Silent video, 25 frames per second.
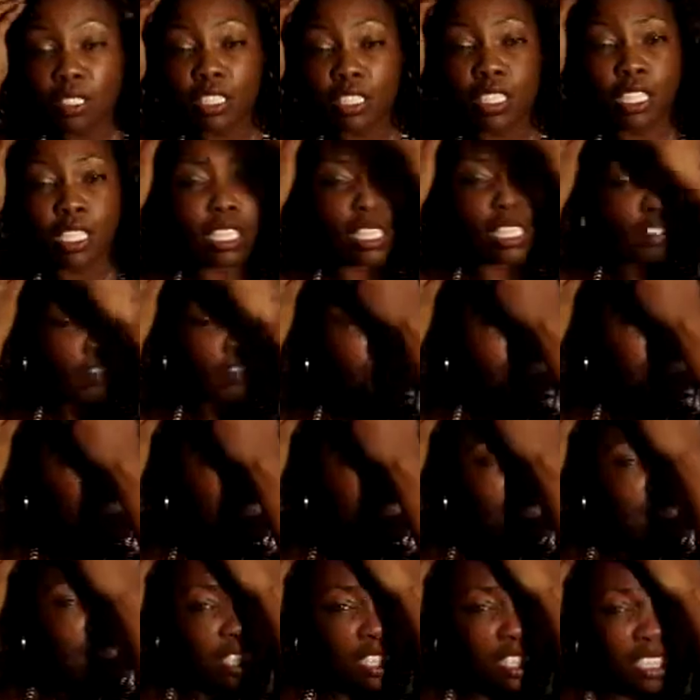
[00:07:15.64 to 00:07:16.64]
just going to
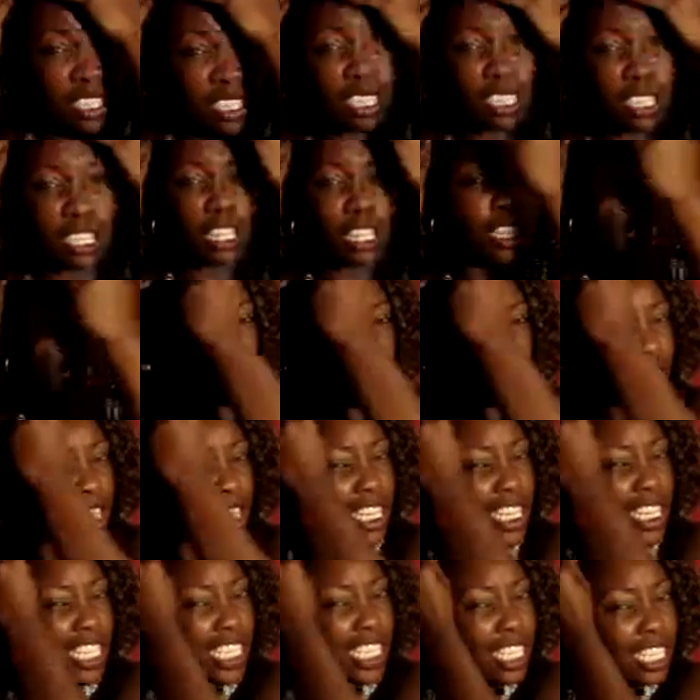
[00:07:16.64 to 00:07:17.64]
fix
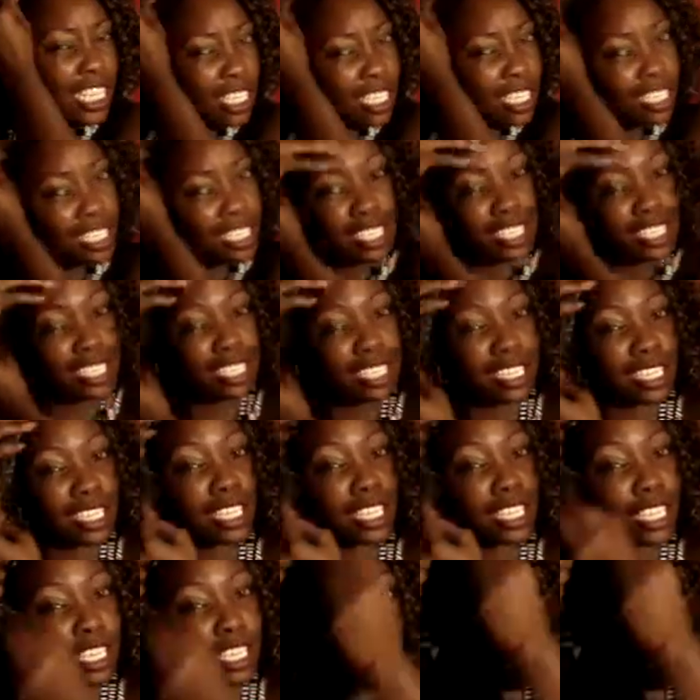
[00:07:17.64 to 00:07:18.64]
this.
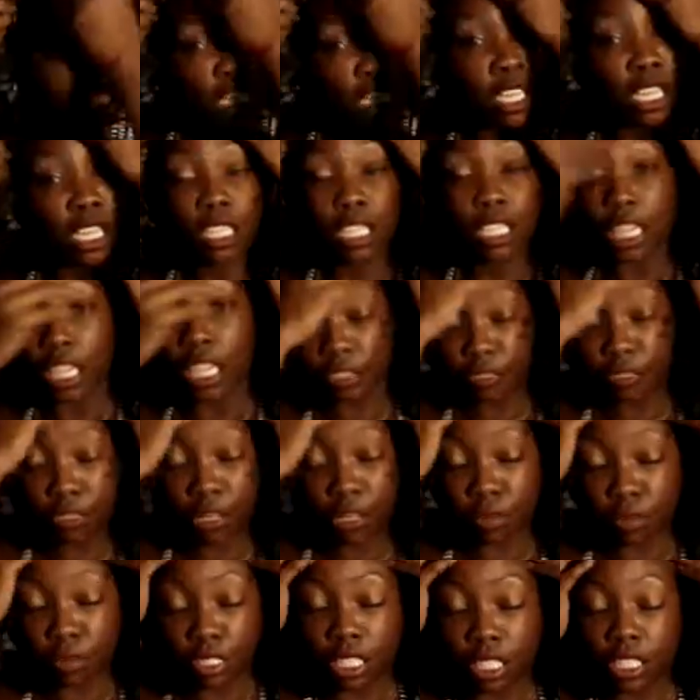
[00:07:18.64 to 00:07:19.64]
Now, if I
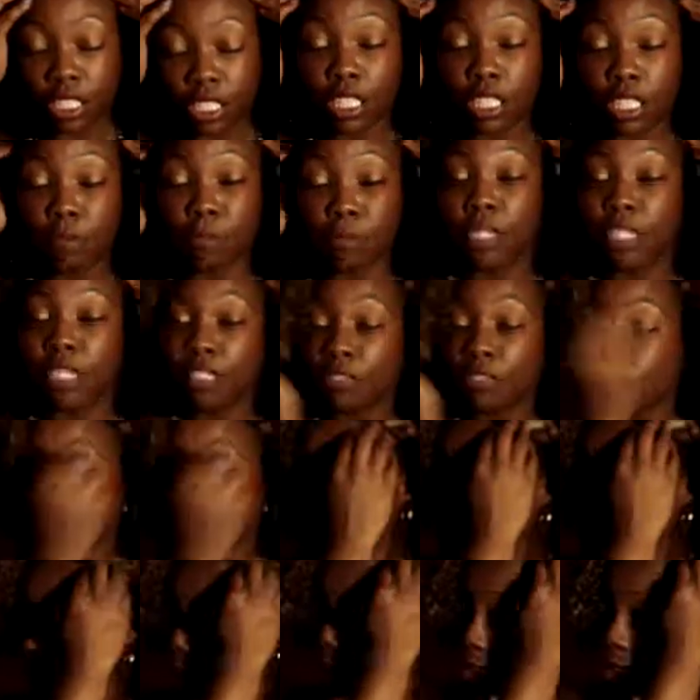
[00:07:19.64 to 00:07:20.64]
was looking in the mirror, of
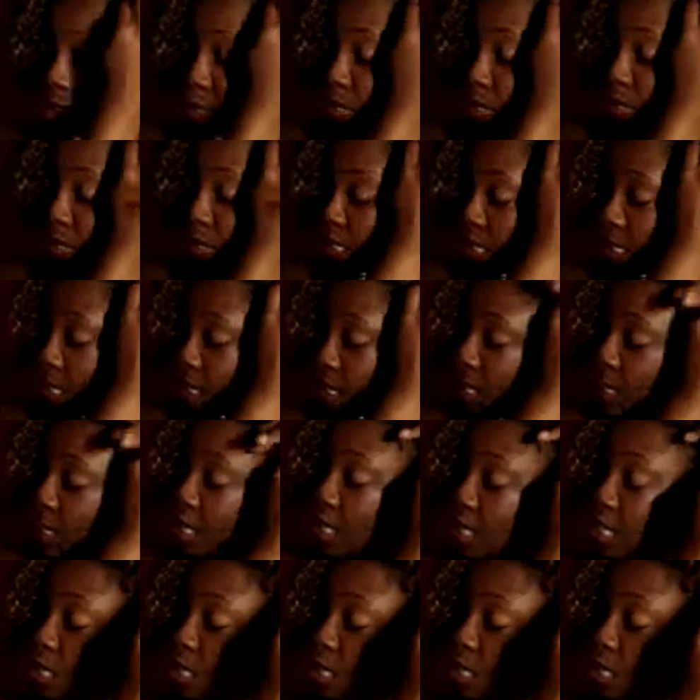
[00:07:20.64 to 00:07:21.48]
course, it would be a